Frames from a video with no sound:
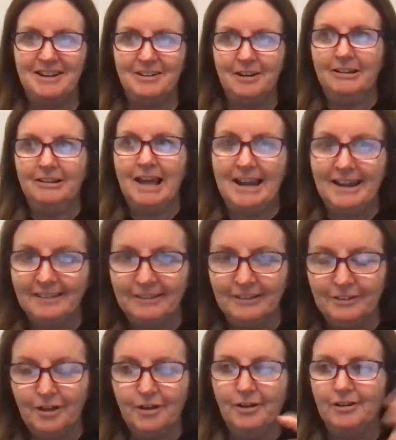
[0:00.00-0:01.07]
you know, lightening the
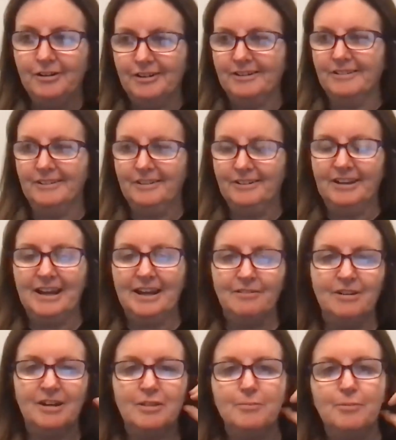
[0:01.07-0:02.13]
load and, you know, getting
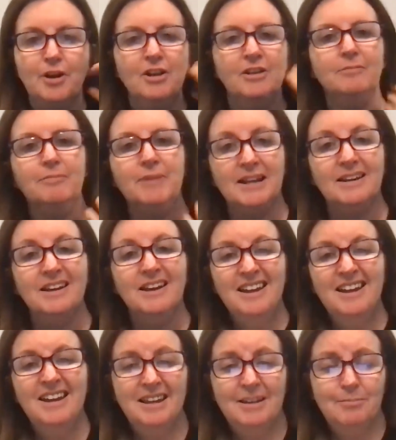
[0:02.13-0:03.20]
rid of the burden, but
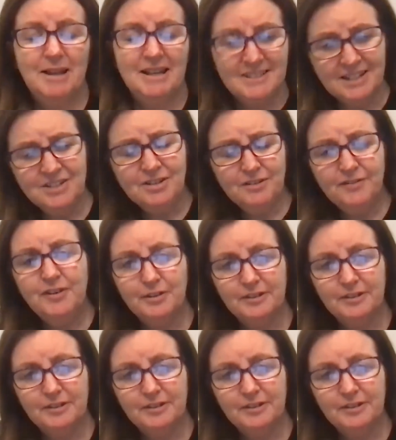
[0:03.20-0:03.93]
did you feel